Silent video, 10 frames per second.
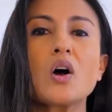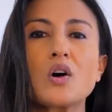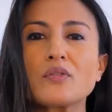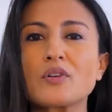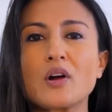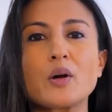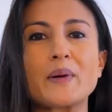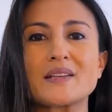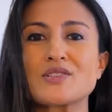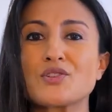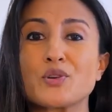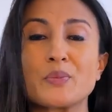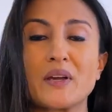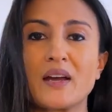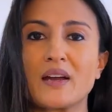Overall, bacterial
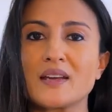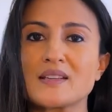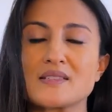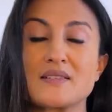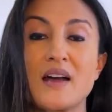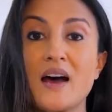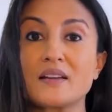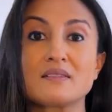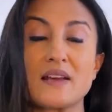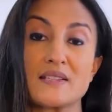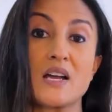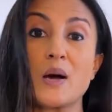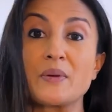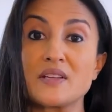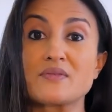pink eye is not as
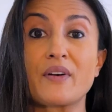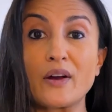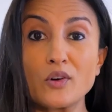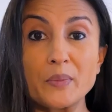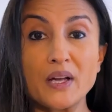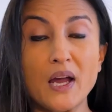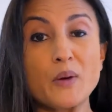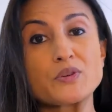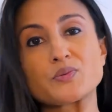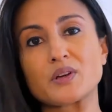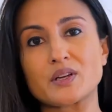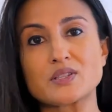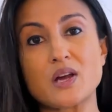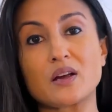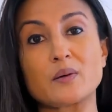common as viral pink eye, which we're going to
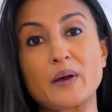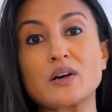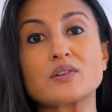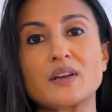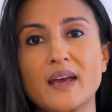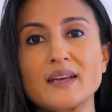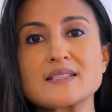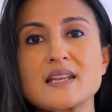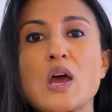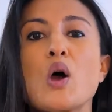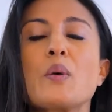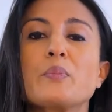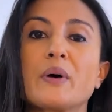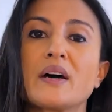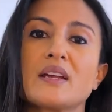talk about next,
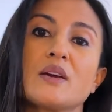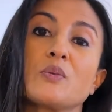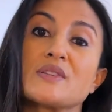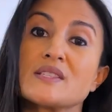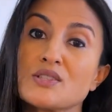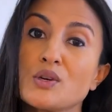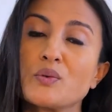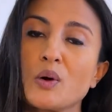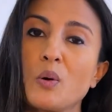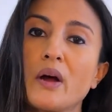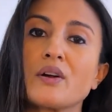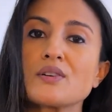but it would still require